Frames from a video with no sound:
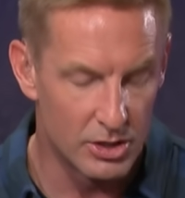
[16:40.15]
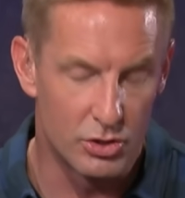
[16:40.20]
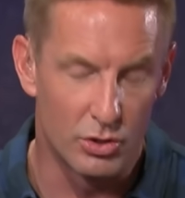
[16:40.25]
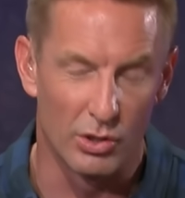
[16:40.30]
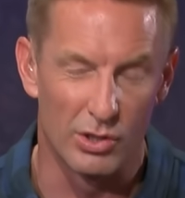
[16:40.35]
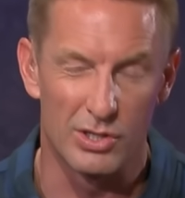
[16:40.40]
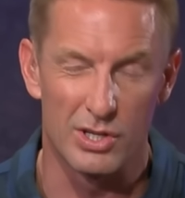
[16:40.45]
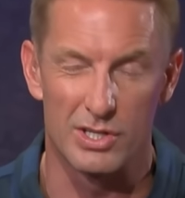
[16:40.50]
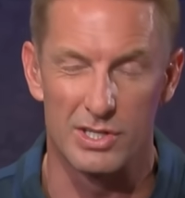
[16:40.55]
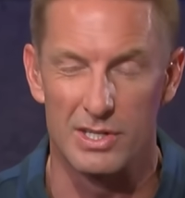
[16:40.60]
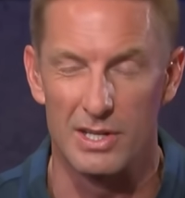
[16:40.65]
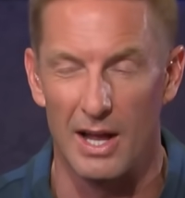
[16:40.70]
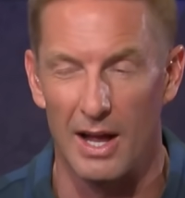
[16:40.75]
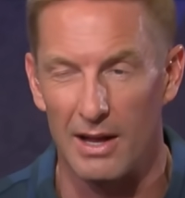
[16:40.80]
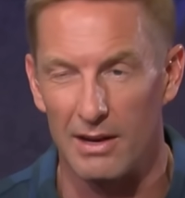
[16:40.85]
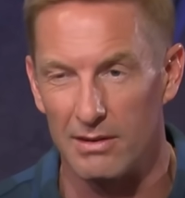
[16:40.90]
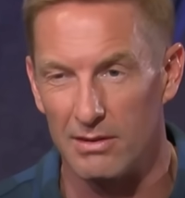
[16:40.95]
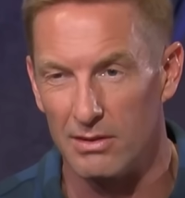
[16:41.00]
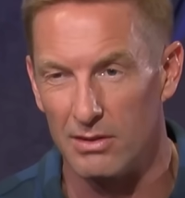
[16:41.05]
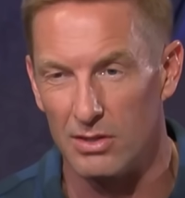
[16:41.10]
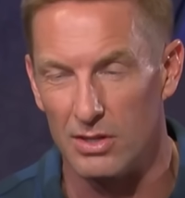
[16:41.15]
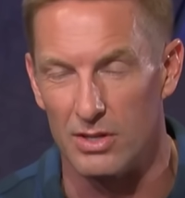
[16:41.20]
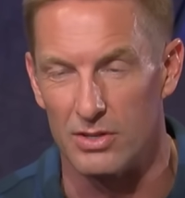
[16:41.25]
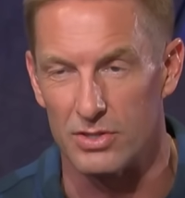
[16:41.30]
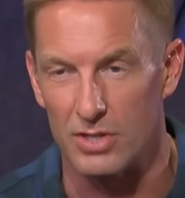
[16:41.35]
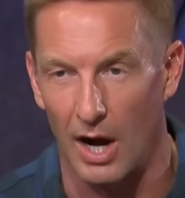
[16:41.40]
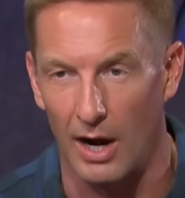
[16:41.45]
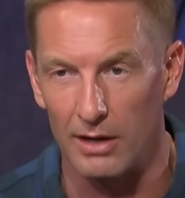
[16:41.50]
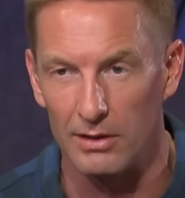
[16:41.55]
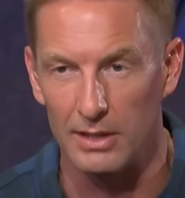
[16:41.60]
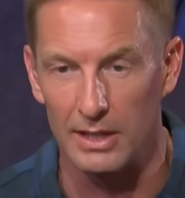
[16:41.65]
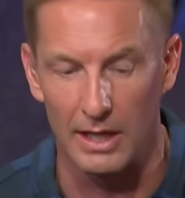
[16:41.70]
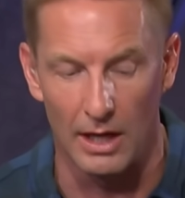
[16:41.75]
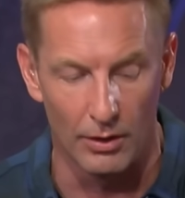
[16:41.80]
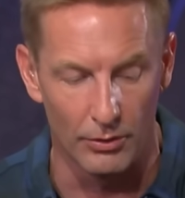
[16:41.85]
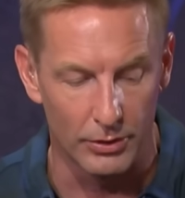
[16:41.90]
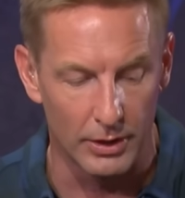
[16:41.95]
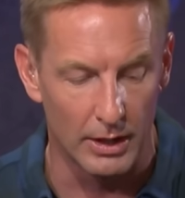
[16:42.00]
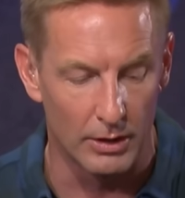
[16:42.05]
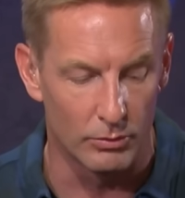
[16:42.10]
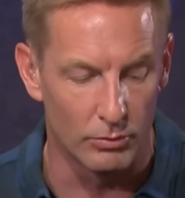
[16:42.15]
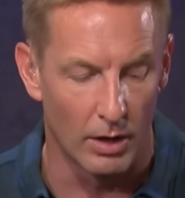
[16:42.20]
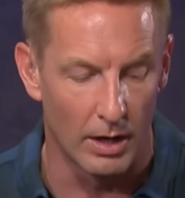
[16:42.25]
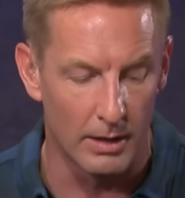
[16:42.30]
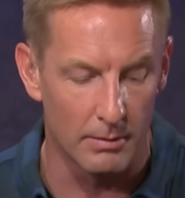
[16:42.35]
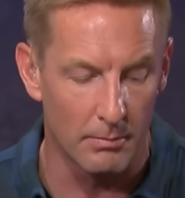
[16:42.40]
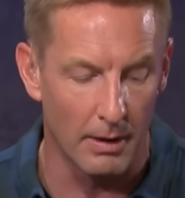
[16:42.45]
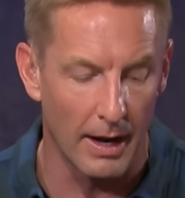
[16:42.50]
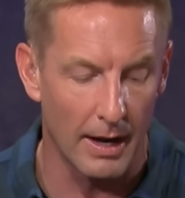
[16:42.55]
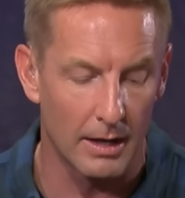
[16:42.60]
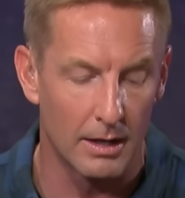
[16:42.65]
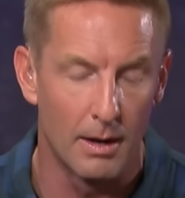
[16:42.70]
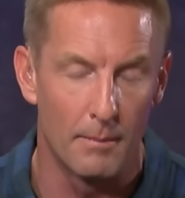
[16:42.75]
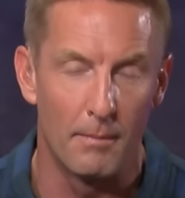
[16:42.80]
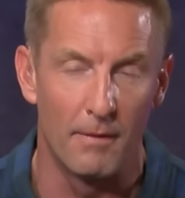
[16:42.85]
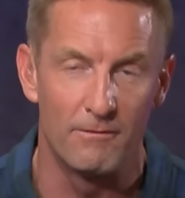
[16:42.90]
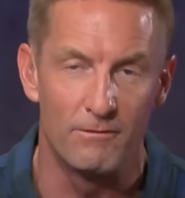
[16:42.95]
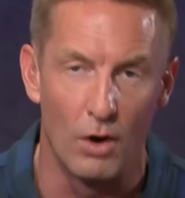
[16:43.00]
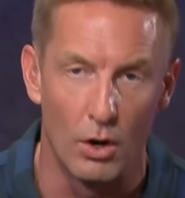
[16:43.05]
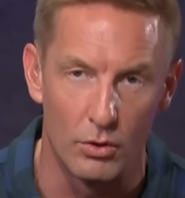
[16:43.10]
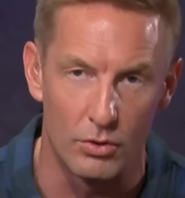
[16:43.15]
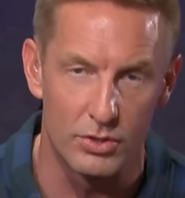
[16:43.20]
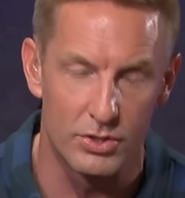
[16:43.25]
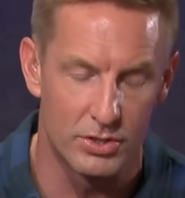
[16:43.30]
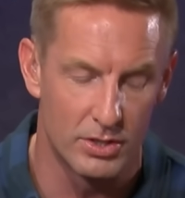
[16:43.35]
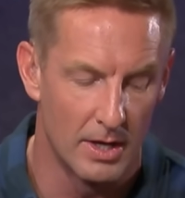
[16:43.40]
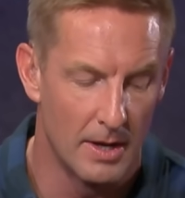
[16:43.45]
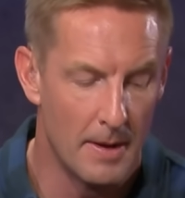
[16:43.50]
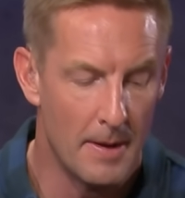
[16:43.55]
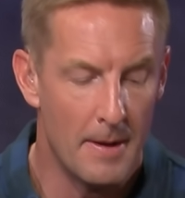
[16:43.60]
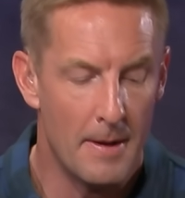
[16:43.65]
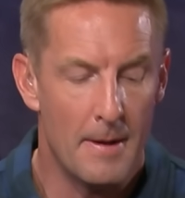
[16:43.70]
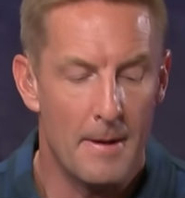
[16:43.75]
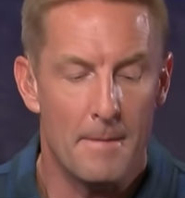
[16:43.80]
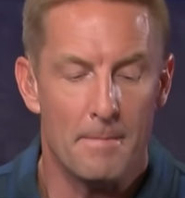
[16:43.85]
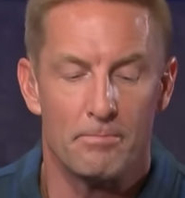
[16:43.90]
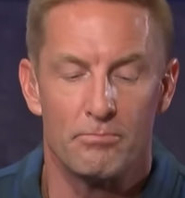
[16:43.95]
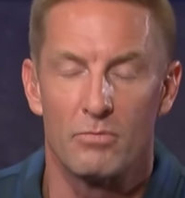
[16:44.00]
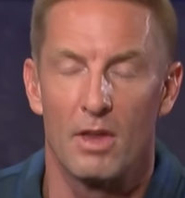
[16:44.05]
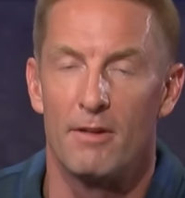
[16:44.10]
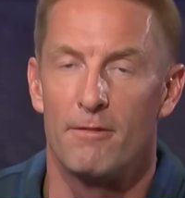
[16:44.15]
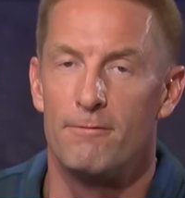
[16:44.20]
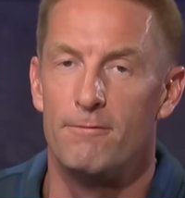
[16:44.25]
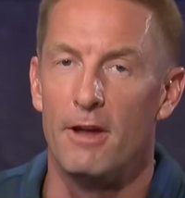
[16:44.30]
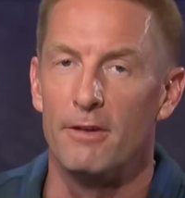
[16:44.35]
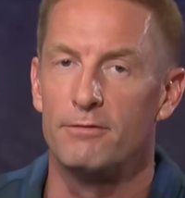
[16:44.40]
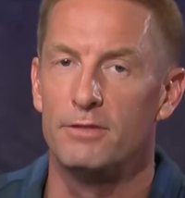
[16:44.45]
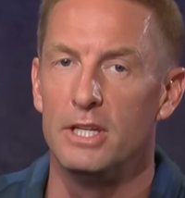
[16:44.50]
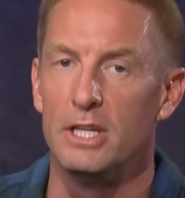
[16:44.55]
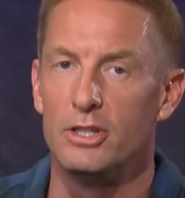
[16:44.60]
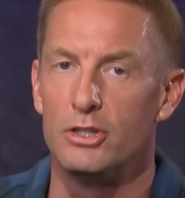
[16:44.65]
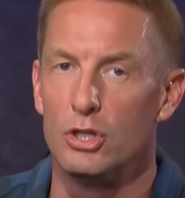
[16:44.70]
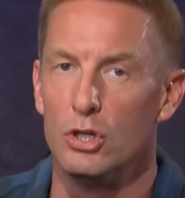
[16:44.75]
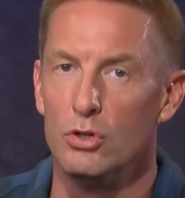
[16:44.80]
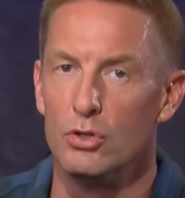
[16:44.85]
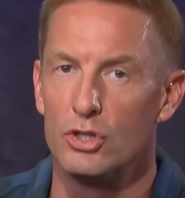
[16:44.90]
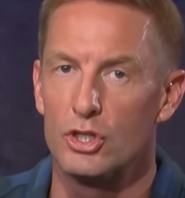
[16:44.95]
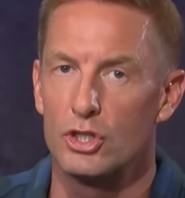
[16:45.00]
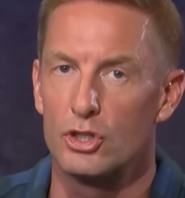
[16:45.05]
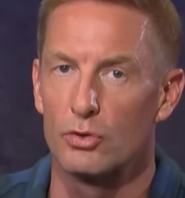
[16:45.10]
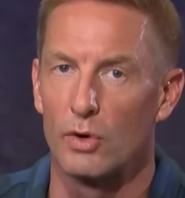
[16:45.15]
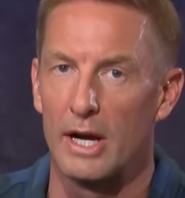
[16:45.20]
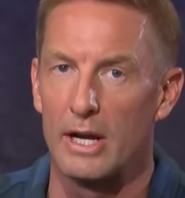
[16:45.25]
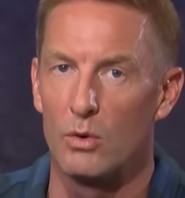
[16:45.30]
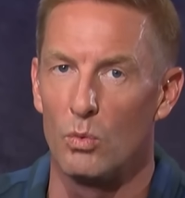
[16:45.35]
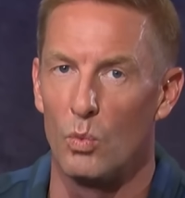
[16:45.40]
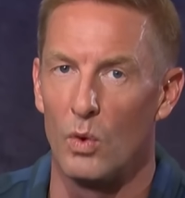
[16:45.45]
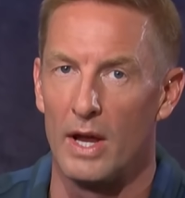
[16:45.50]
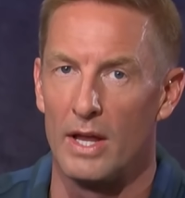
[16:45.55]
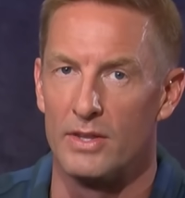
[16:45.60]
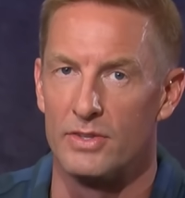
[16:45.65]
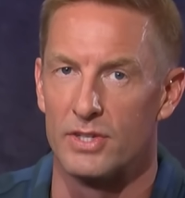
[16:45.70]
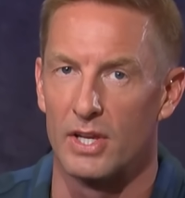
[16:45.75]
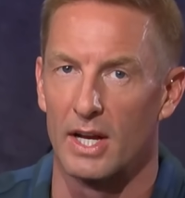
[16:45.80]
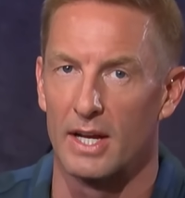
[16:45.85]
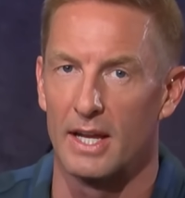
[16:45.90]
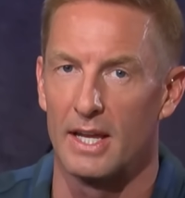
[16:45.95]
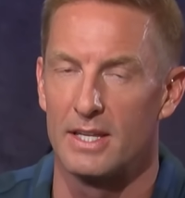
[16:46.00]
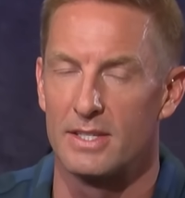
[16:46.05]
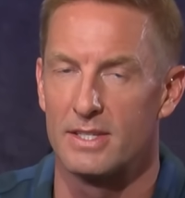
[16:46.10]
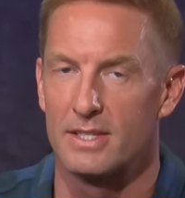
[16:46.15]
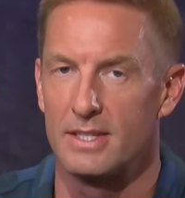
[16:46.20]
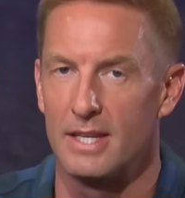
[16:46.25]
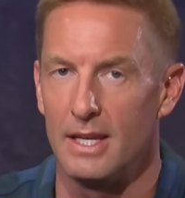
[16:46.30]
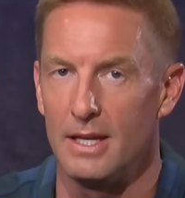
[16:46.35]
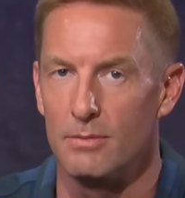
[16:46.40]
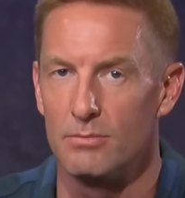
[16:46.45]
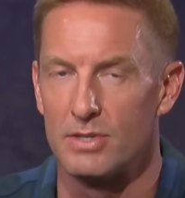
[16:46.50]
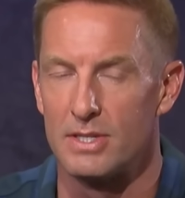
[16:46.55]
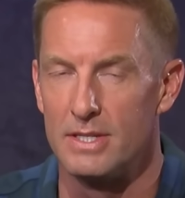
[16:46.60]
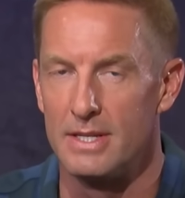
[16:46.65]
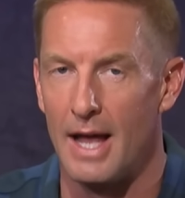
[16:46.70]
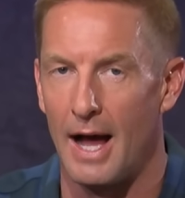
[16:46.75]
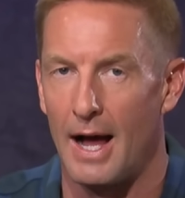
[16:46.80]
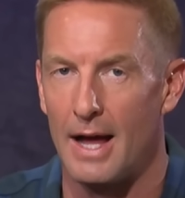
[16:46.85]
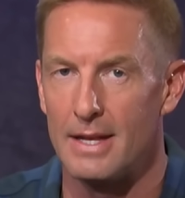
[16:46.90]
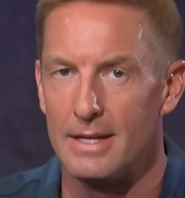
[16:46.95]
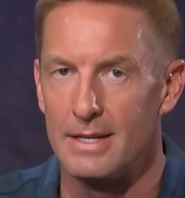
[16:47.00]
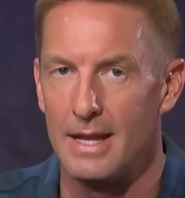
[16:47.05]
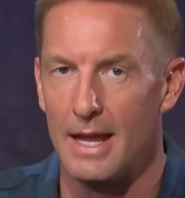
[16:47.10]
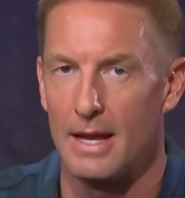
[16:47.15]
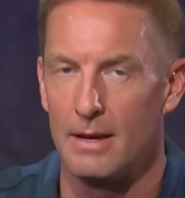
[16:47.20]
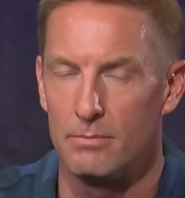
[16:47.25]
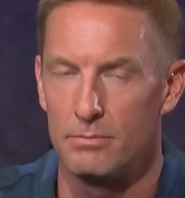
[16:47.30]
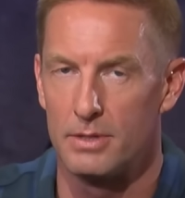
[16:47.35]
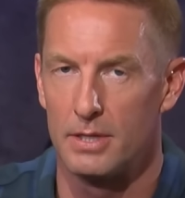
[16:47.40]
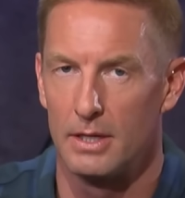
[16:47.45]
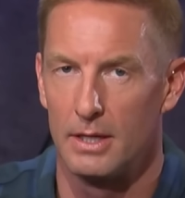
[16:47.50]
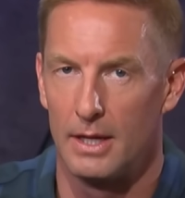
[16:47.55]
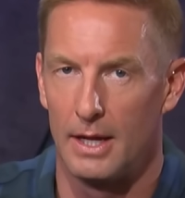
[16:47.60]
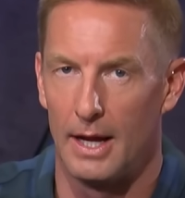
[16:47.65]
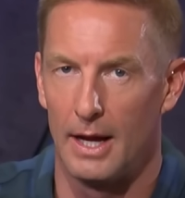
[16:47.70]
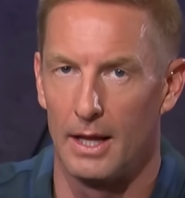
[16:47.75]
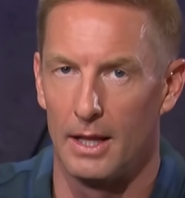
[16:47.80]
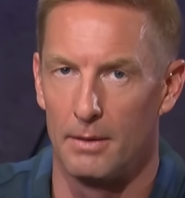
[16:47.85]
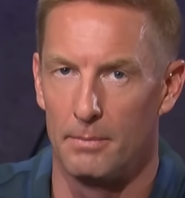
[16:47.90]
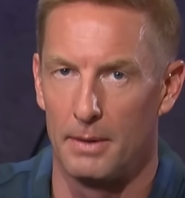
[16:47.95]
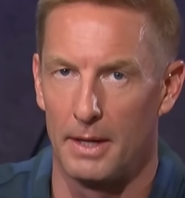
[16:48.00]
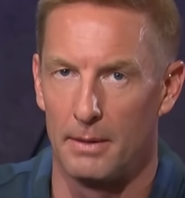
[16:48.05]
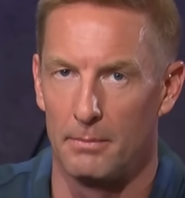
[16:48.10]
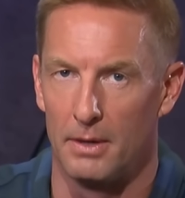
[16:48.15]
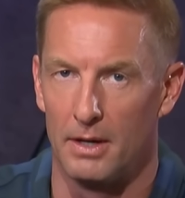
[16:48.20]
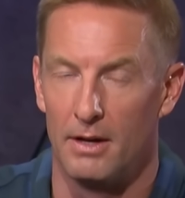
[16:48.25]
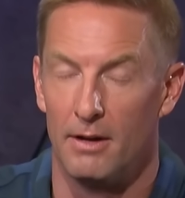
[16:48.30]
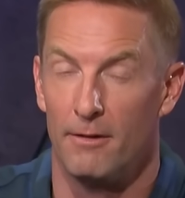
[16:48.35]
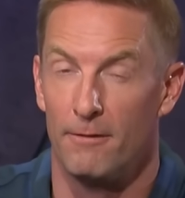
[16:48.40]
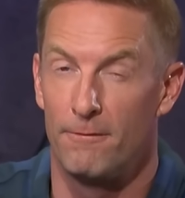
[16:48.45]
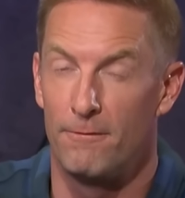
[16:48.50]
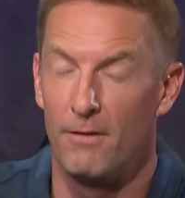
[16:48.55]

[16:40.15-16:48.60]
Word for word: Georgia's not entirely healthy at running back, but folks, 52 straight wins against teams not named Alabama.